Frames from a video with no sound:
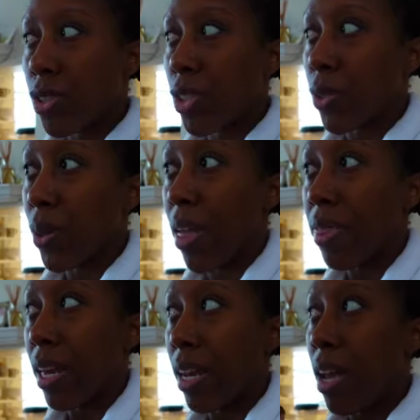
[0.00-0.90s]
shoot
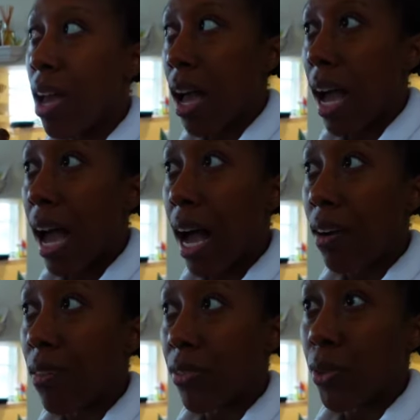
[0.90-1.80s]
and then
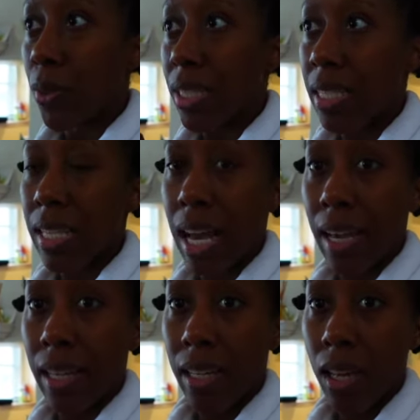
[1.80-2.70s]
have everyone
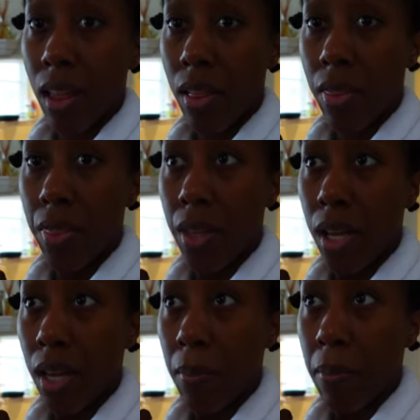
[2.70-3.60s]
sign
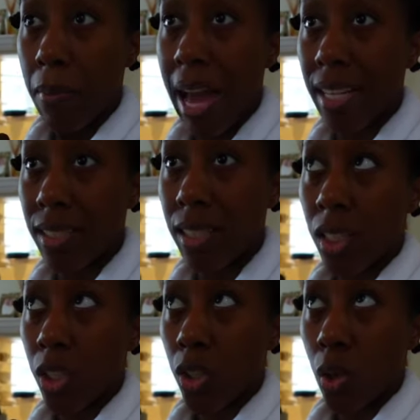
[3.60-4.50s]
the mat
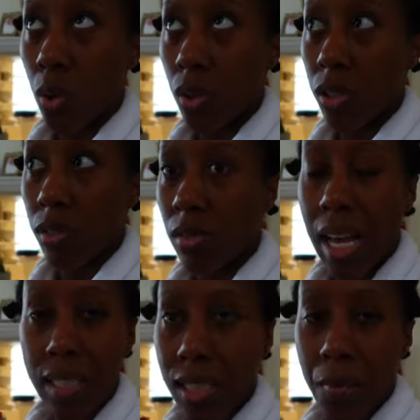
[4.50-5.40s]
in gold.
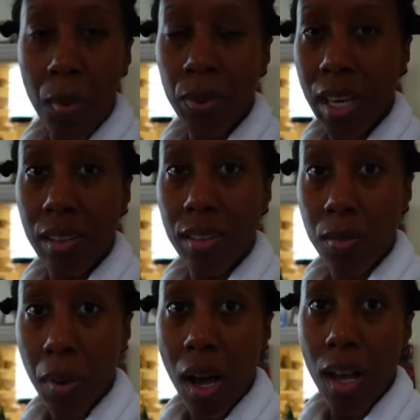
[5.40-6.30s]
I just came up with that on the
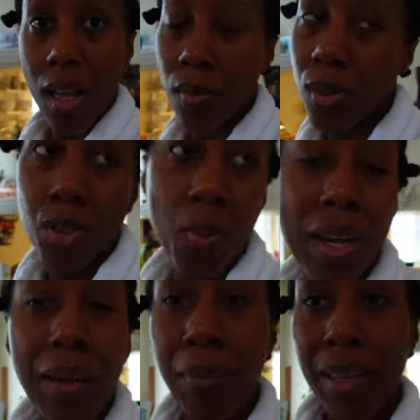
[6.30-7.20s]
spot. I'm just
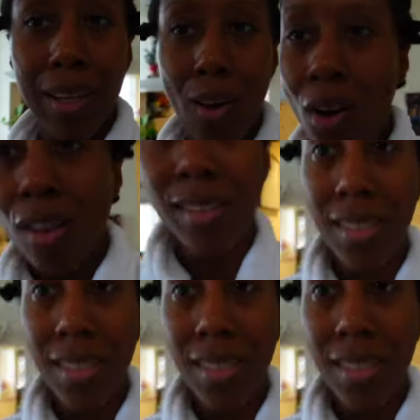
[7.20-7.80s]
wedding planning all the